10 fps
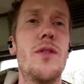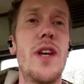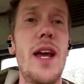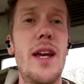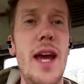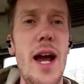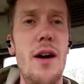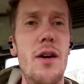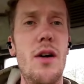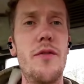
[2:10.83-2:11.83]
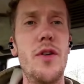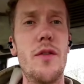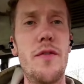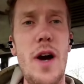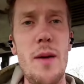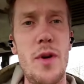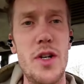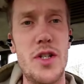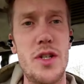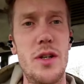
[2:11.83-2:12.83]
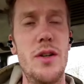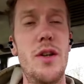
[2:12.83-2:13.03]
take care of your farmers,